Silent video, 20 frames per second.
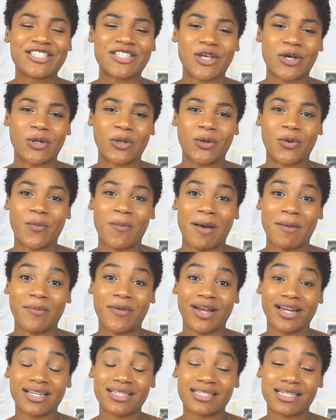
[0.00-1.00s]
So my
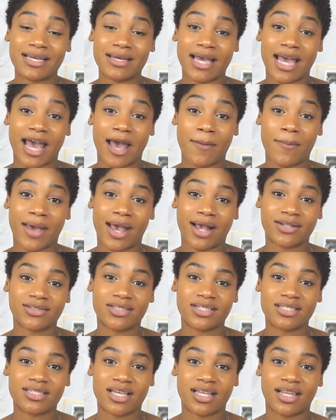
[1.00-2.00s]
pregnancy app
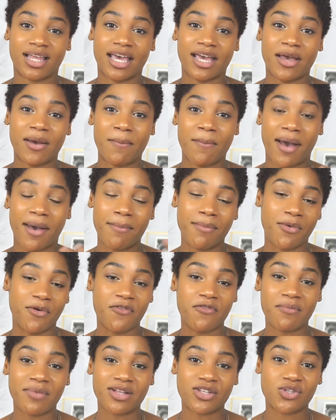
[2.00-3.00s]
actually said like my
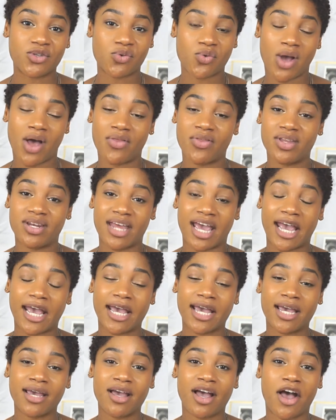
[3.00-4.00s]
movements throughout the
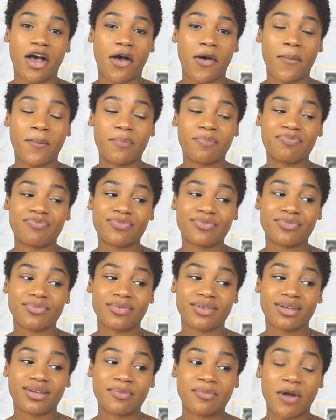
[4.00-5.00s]
day
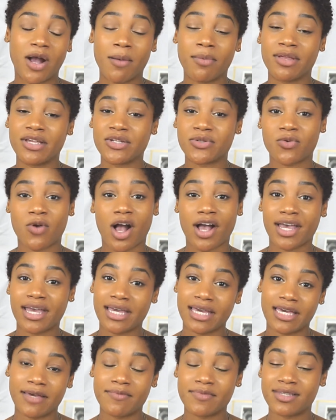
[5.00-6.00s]
probably is
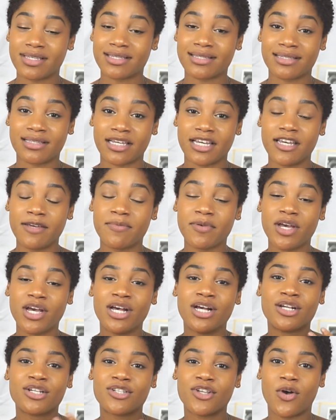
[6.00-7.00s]
rocking him to sleep.
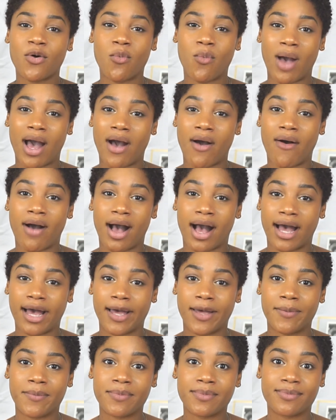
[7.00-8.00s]
So while
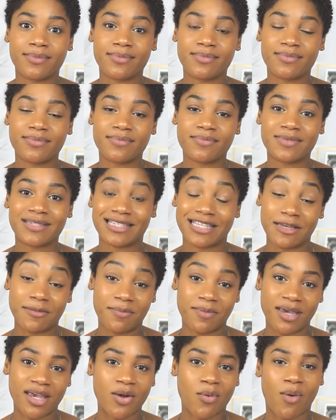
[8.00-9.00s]
I'm
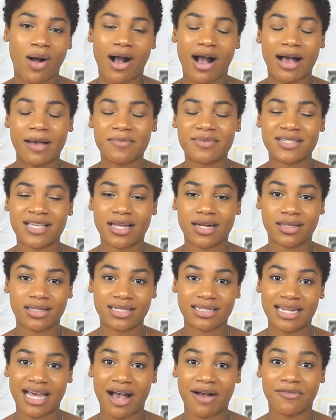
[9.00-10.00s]
sleeping, while I'm
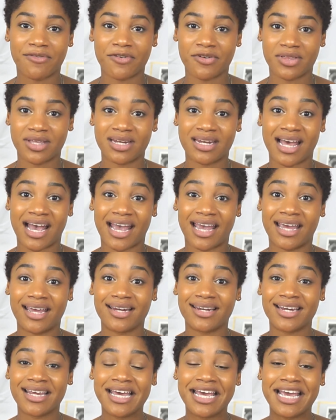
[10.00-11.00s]
settling down for the
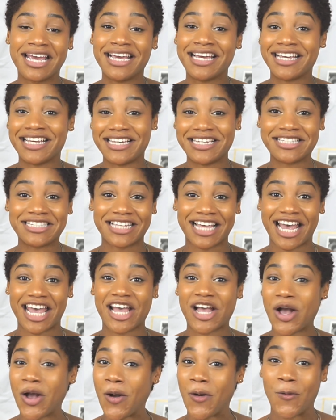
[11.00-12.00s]
night, he's
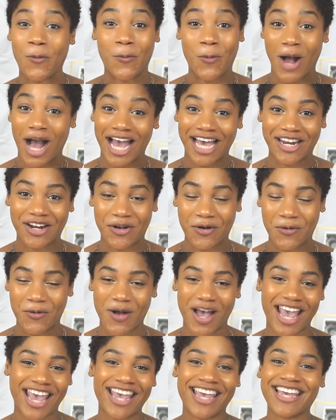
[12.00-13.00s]
like wide
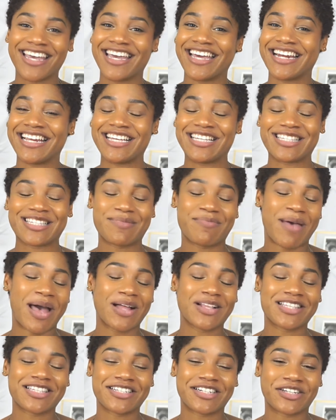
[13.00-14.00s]
awake and he's
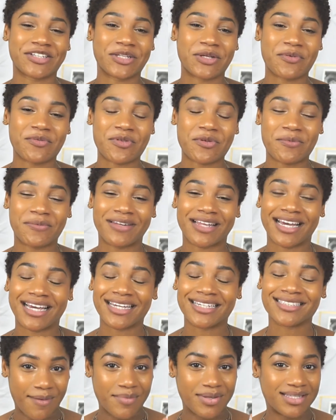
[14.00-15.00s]
bouncing all over the
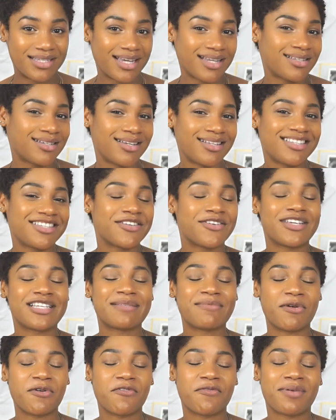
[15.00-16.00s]
place. I'm addicted to
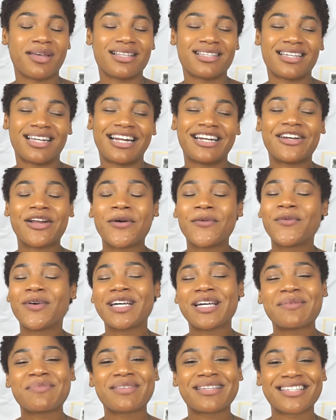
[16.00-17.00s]
his movements and I don't
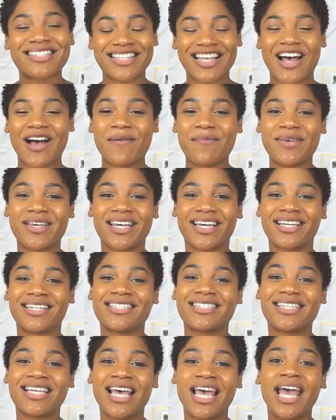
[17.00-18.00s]
want him to stop,
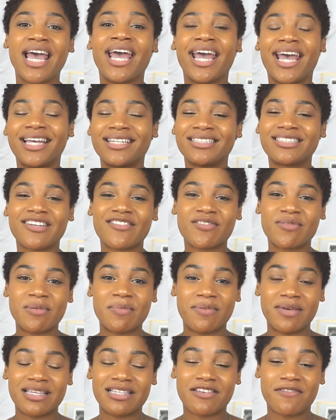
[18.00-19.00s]
because it just gives me
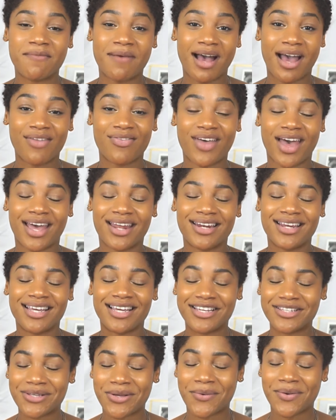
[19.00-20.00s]
peace of mind that
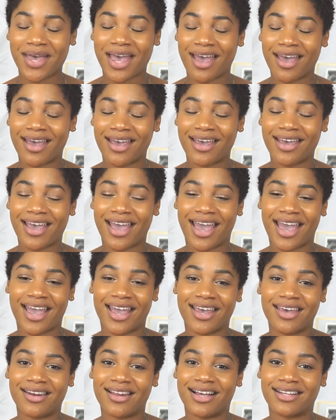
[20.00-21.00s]
he's okay.
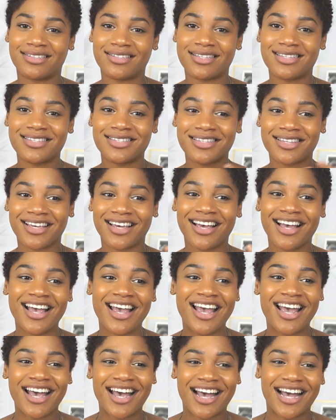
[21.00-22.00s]
And
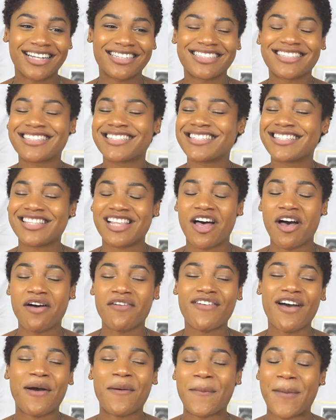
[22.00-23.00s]
I just
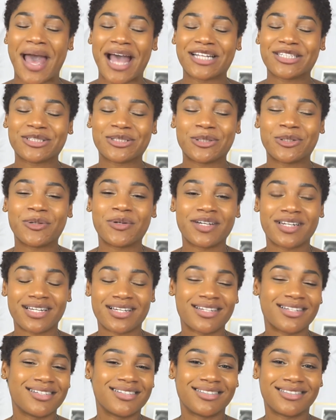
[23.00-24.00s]
love how magical it
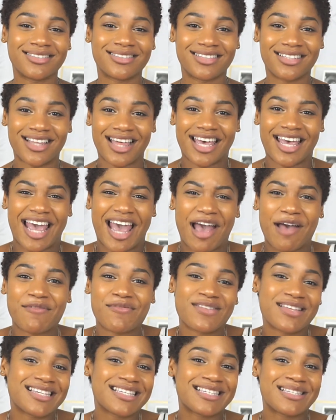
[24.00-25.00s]
is to like
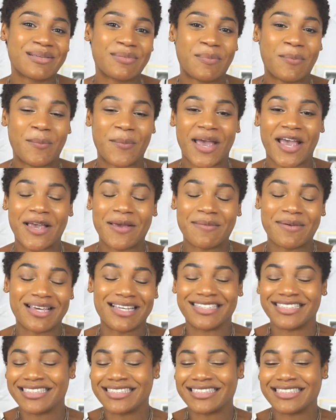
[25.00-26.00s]
have this
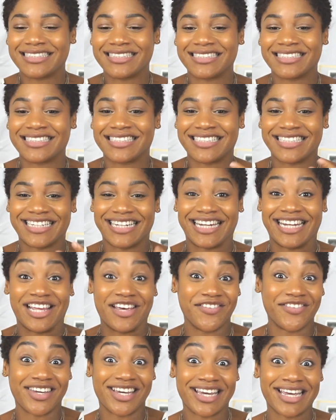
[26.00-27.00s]
baby just
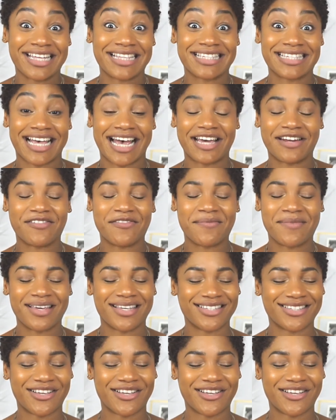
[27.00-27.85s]
living inside of me.